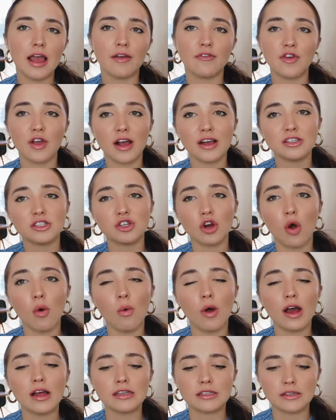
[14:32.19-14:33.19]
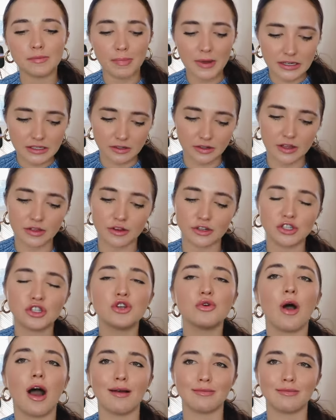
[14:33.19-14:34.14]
If you guys don't want, basically there's two